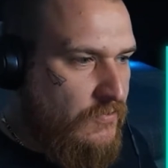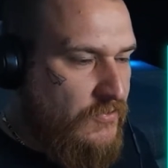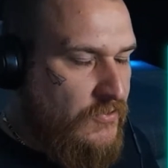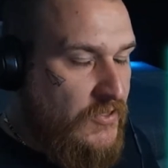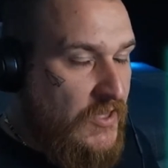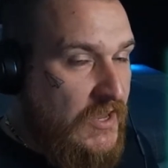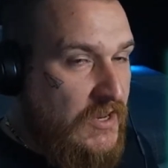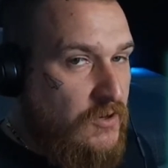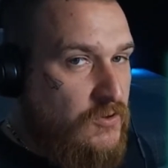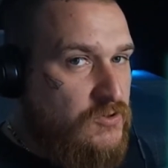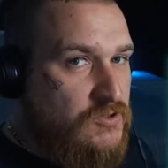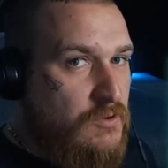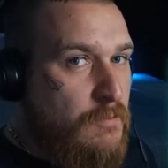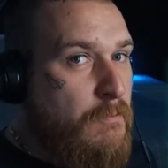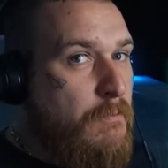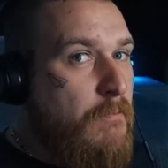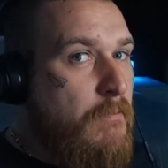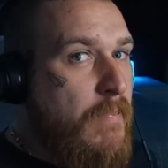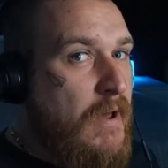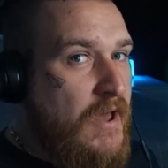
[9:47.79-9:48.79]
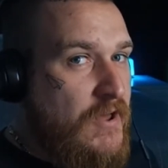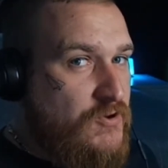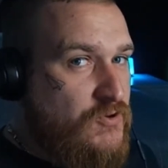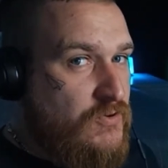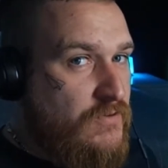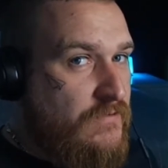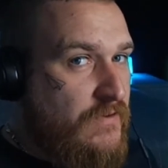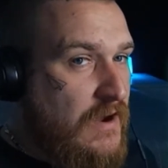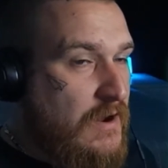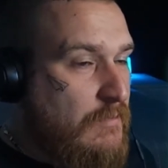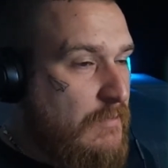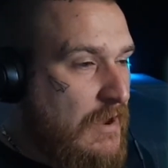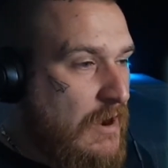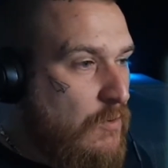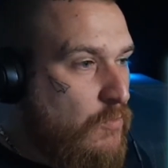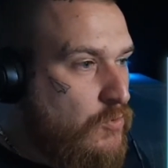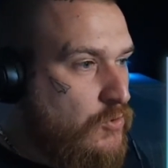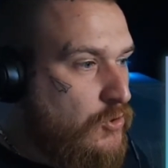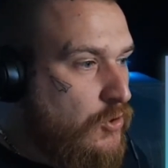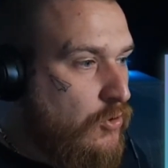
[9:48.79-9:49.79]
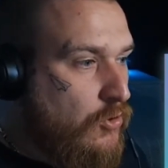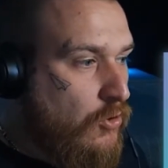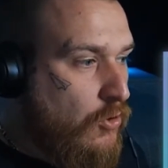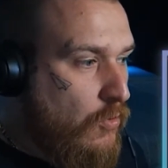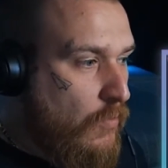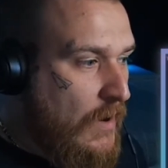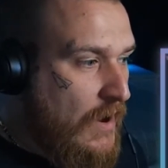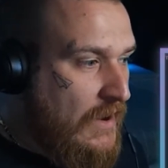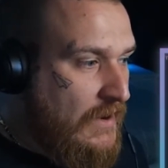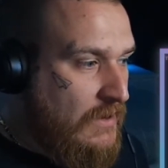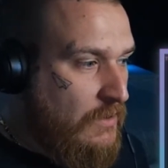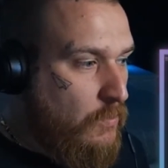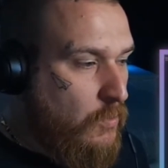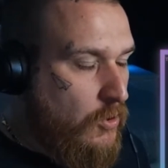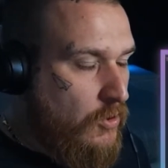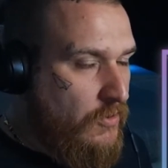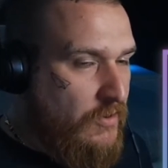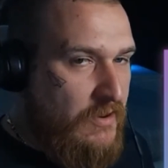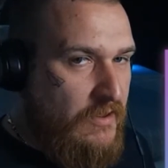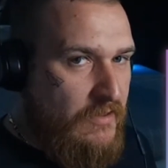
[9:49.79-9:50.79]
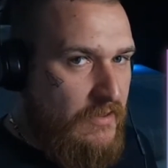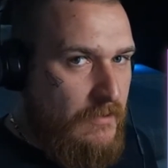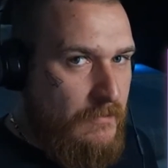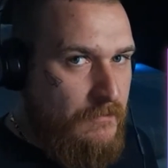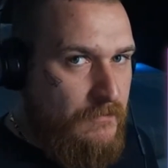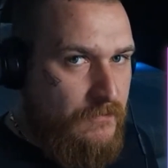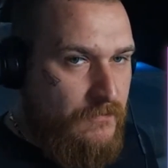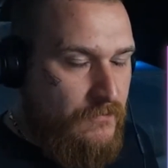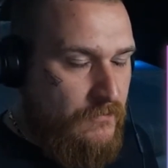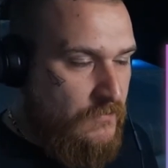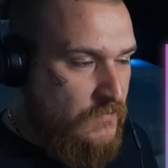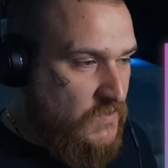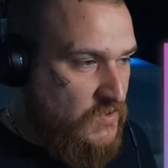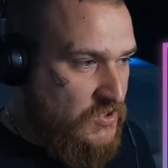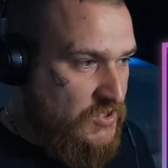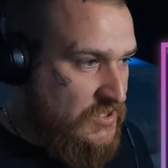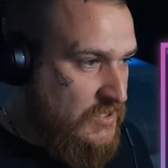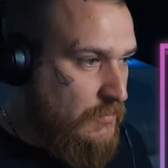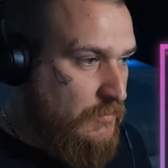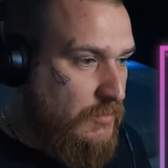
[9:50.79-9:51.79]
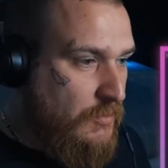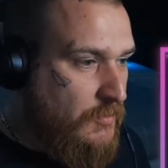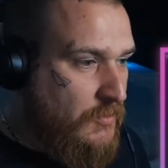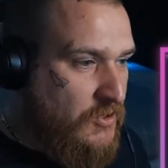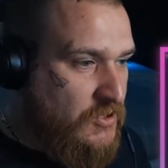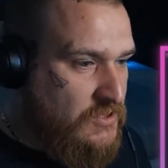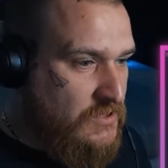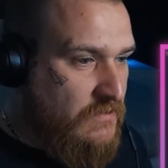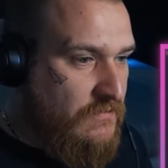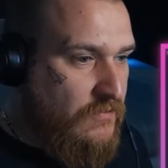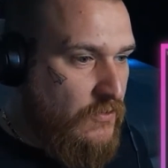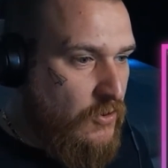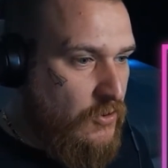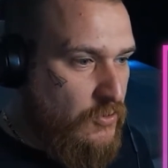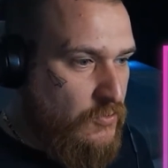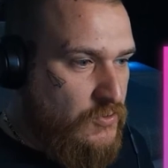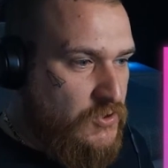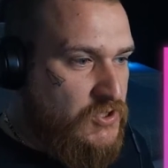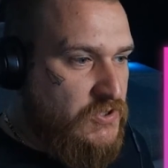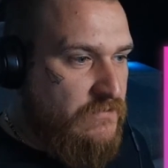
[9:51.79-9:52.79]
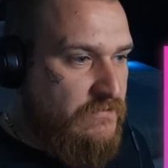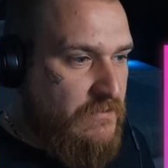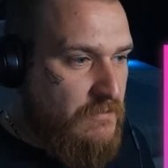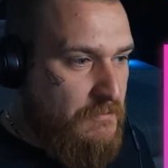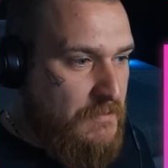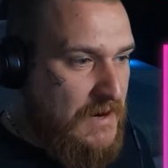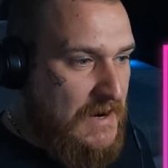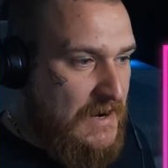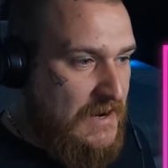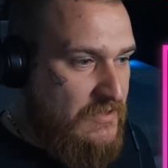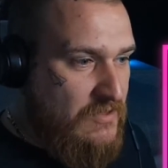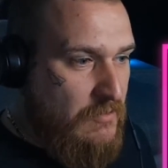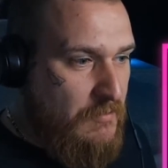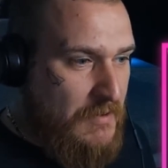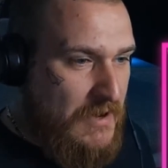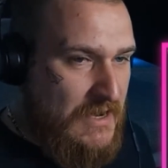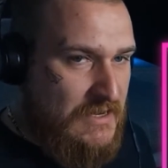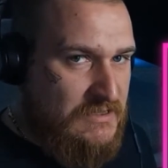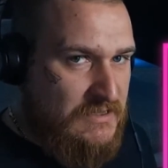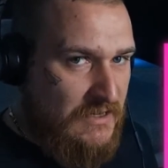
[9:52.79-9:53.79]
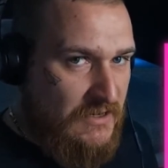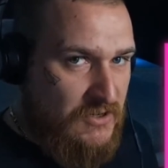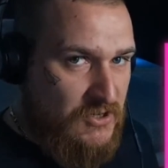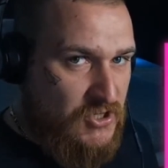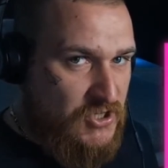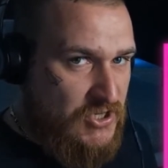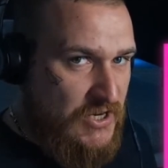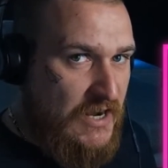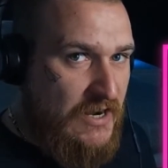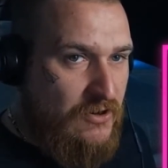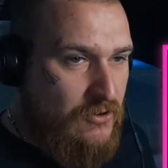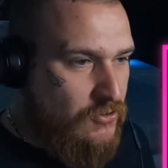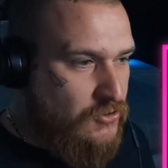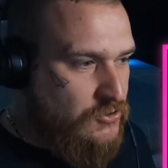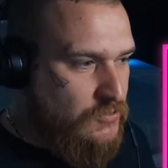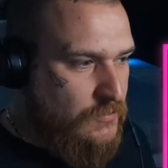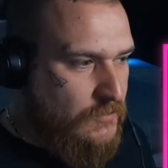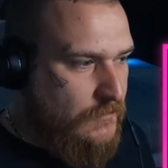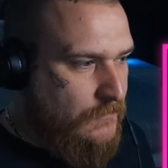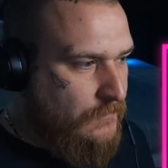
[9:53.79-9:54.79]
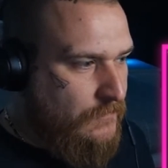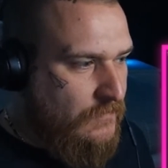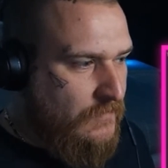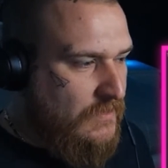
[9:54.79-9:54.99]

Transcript: They used to petrify me. I would not go anywhere near them. Simply because I thought there was something behind the bars, like a shark or something.